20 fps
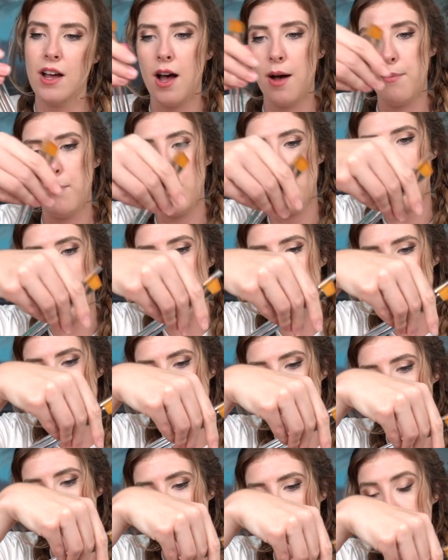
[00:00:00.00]
are Boy,
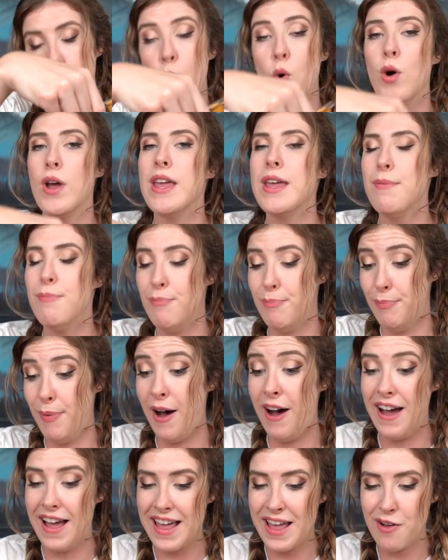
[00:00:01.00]
Boy
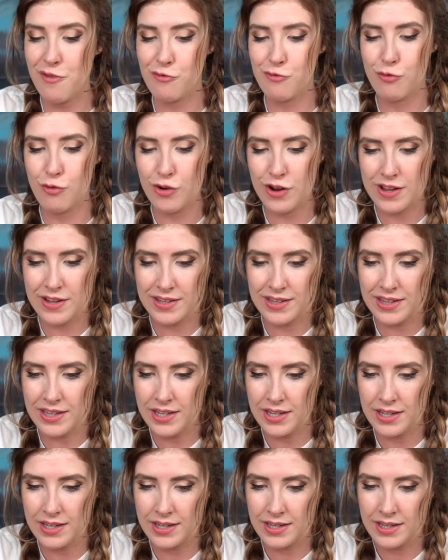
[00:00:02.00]
by
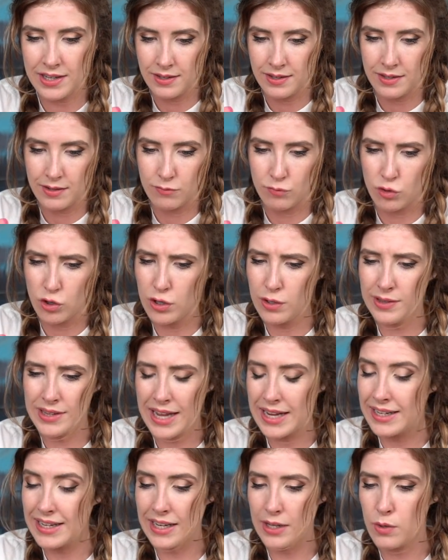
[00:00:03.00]
Royal Royal
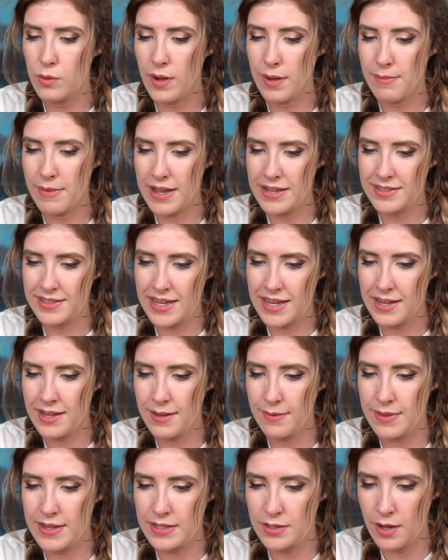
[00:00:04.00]
Langnickel, I'm
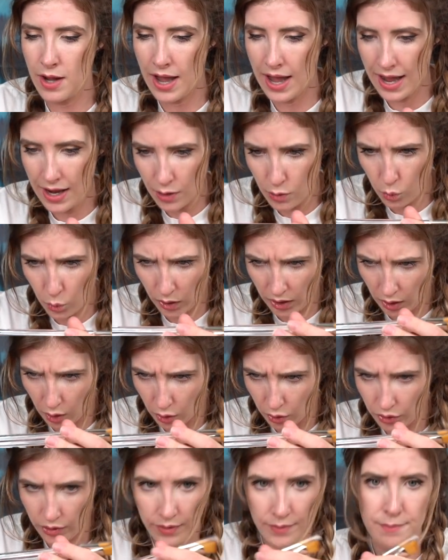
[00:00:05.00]
guessing. These are
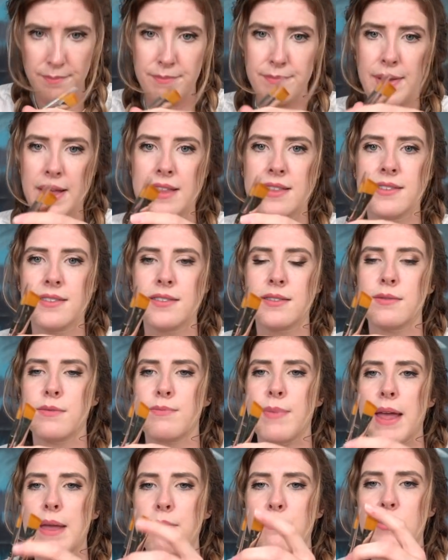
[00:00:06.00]
Aqualon paint
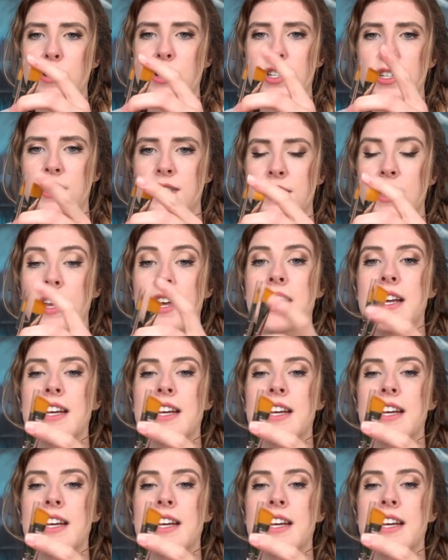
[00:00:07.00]
paintbrushes.